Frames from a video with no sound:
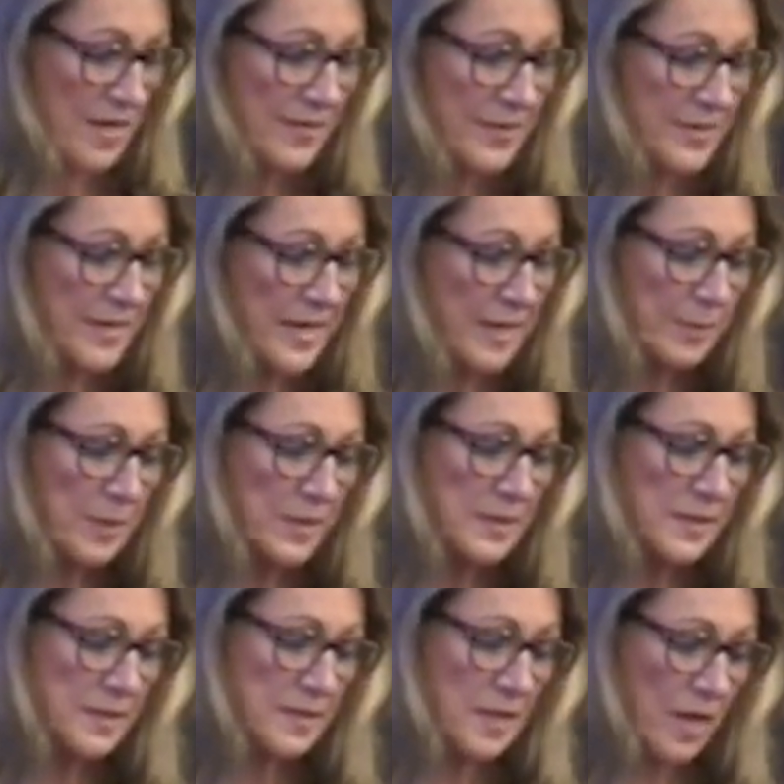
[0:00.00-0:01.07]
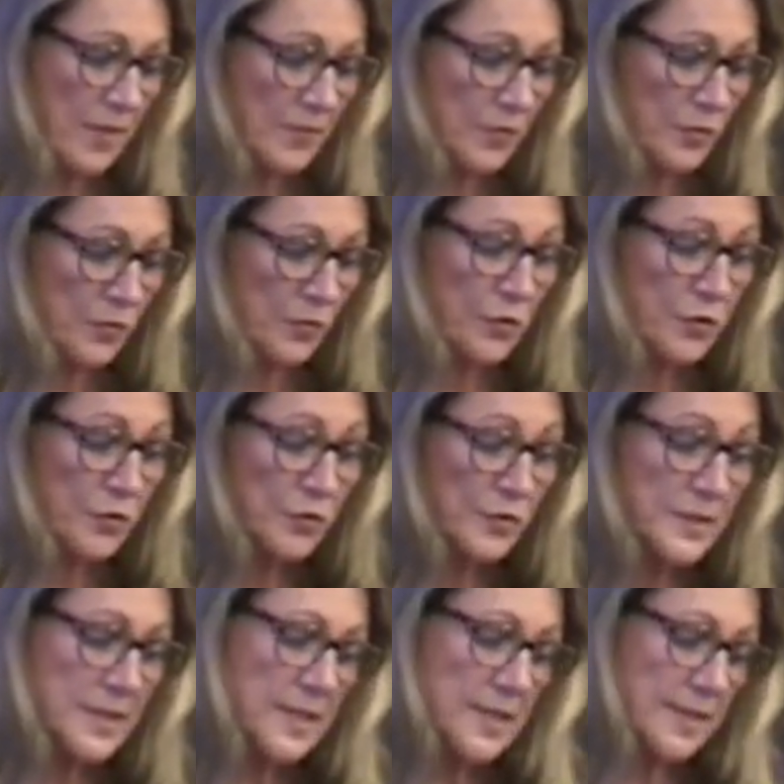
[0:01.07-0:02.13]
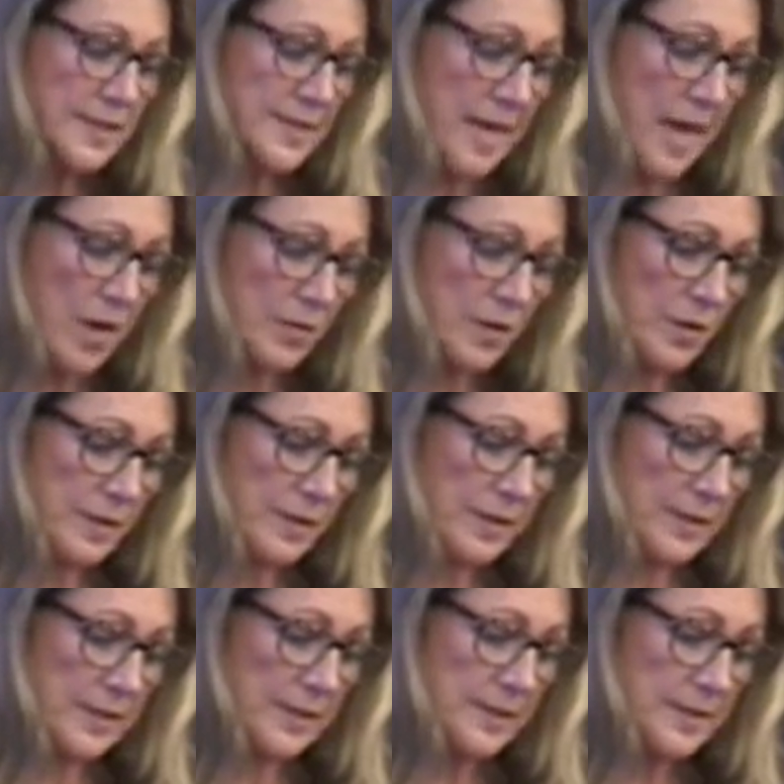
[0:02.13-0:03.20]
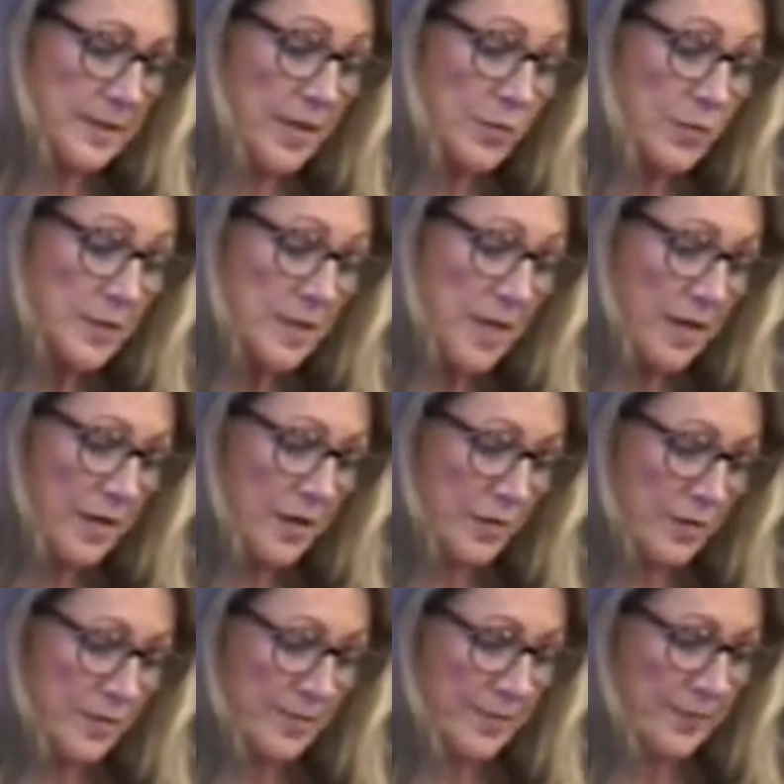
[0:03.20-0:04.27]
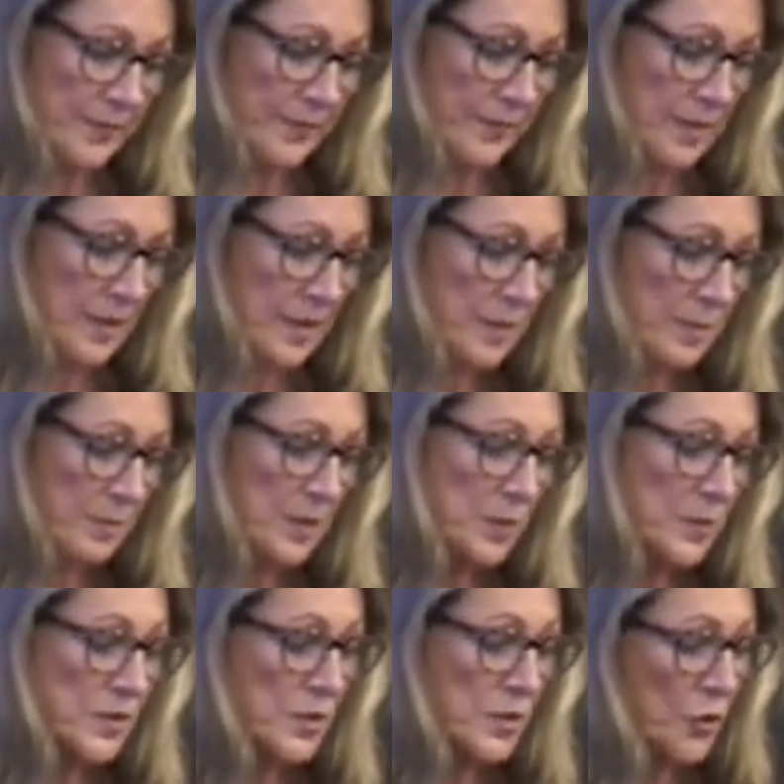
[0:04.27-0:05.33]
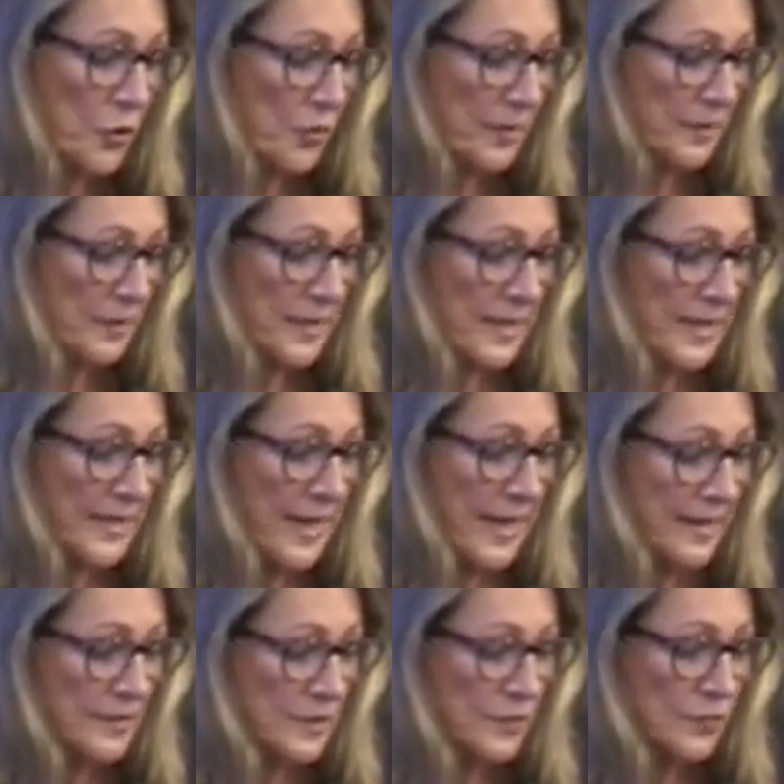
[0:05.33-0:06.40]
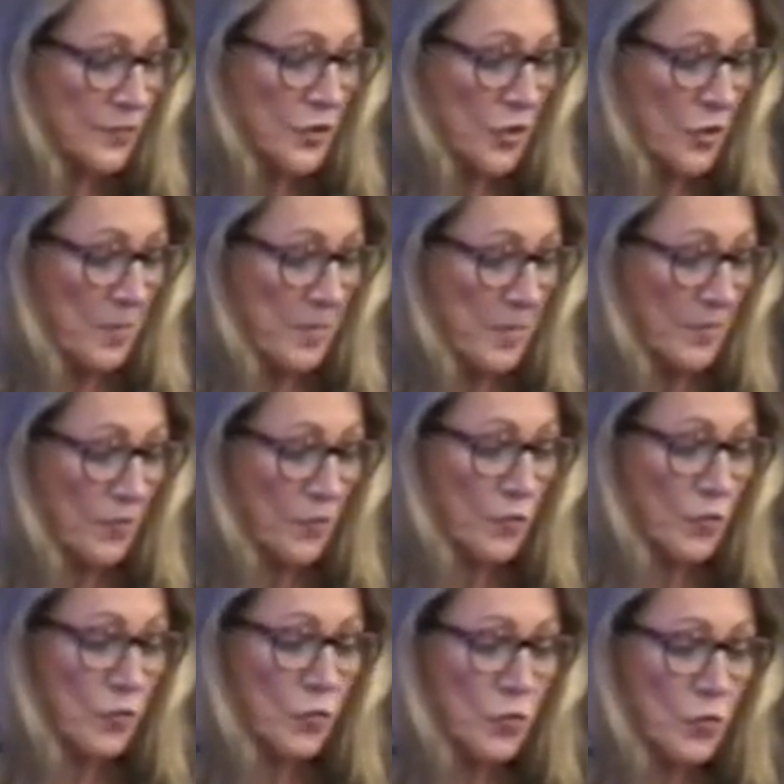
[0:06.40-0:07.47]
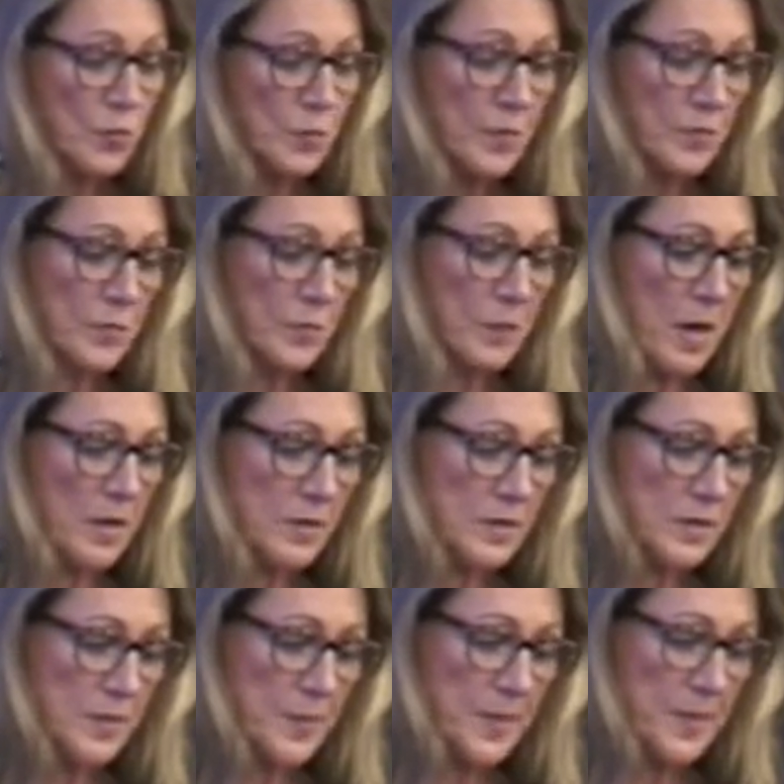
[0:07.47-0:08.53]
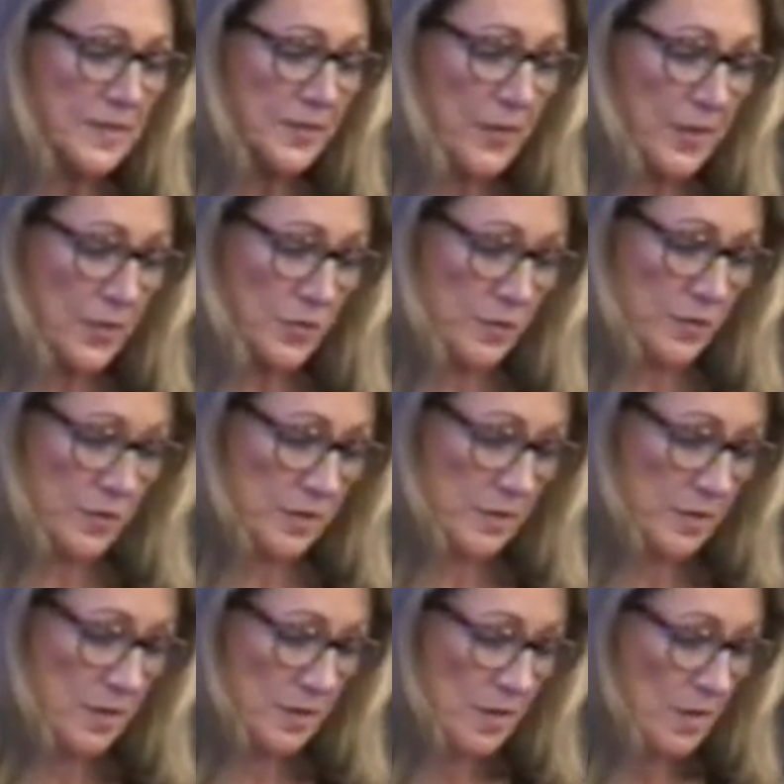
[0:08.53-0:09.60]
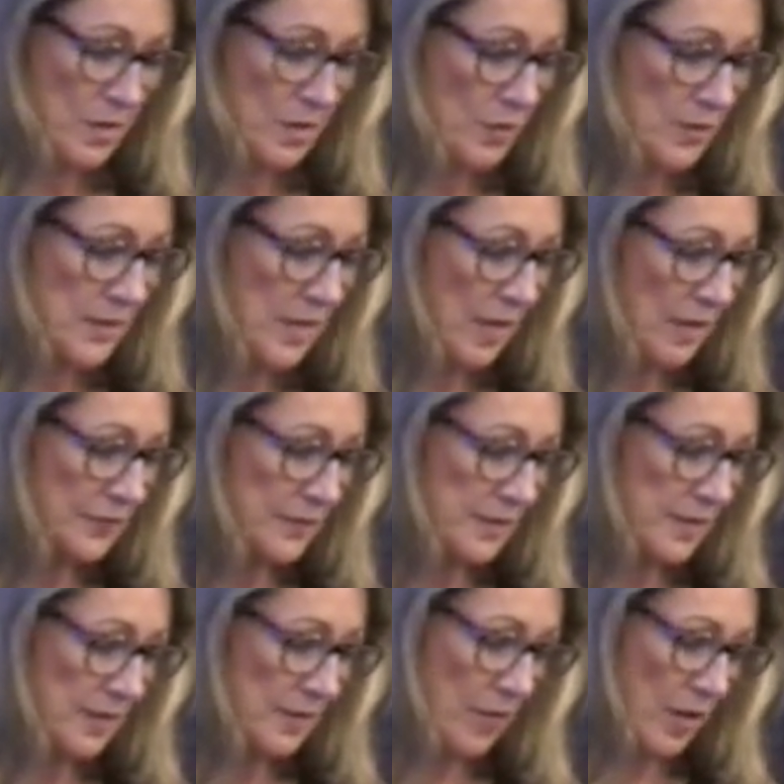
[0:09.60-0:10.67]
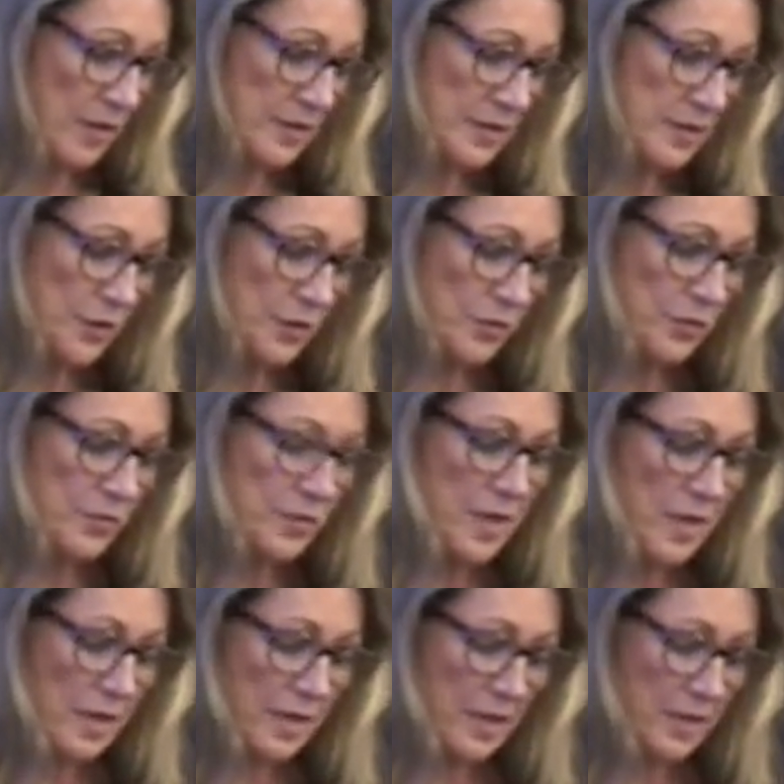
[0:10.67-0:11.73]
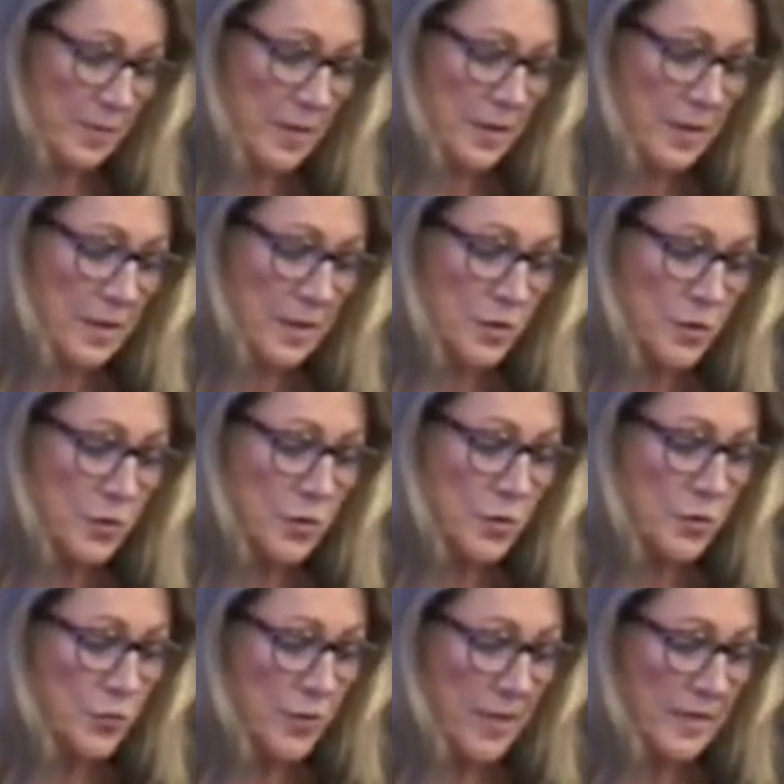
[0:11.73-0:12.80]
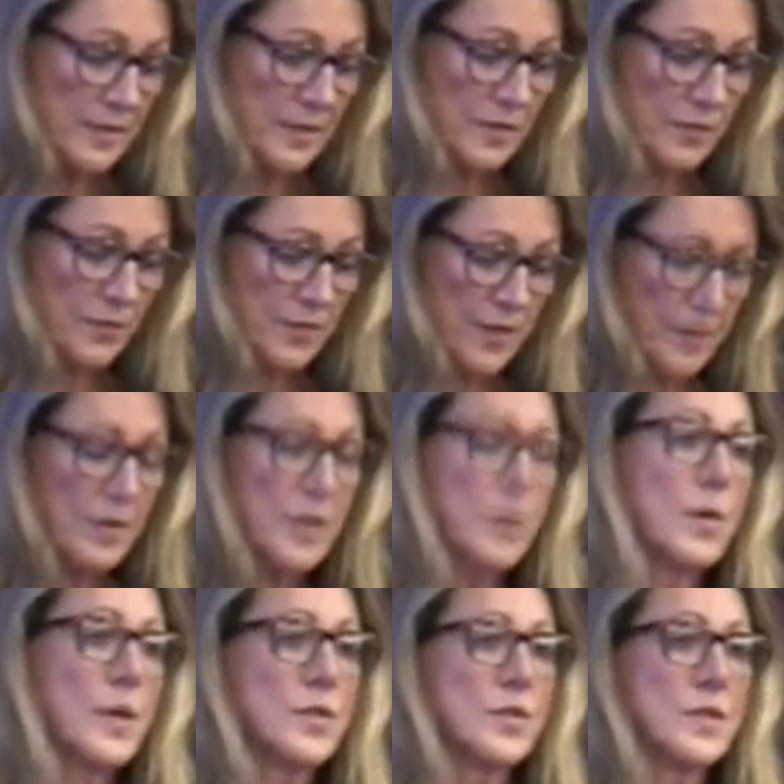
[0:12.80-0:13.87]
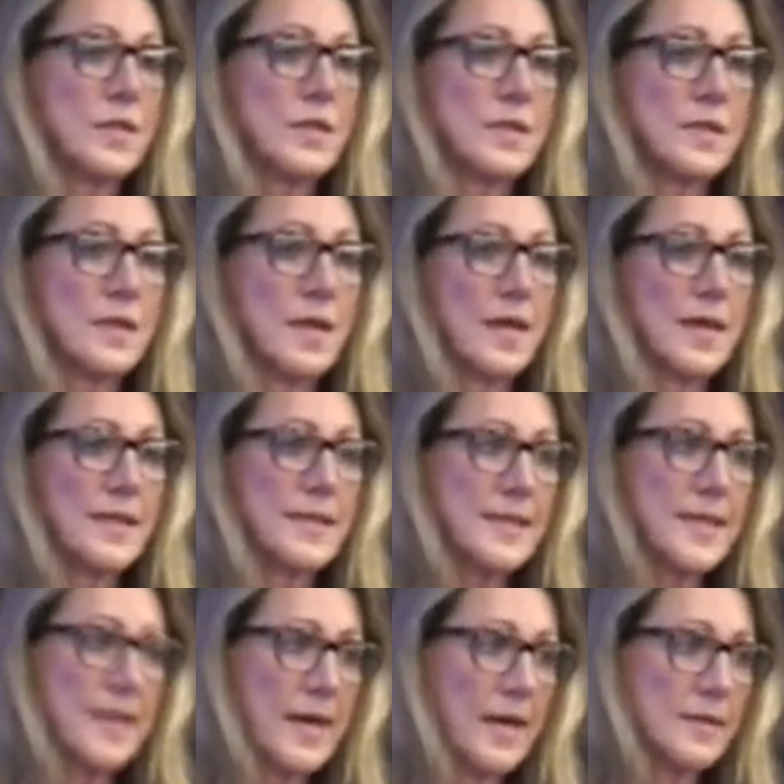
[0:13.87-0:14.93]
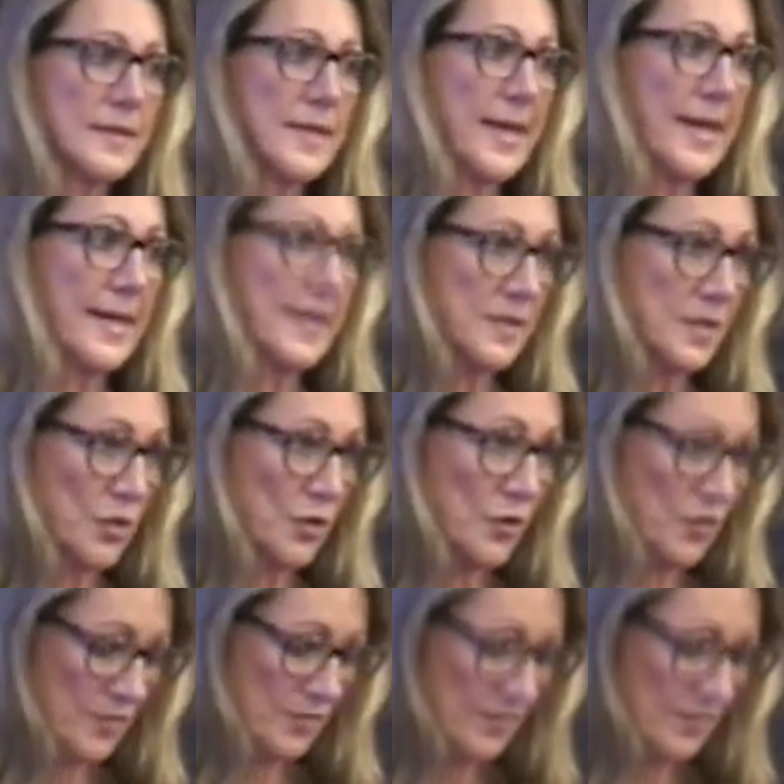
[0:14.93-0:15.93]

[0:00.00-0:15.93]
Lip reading: The name I discovered, 13th down on the list, had retired, but he was currently an active chairman for a group of Apollo space veterans who selflessly volunteered their time to address the very questions I had set out to answer.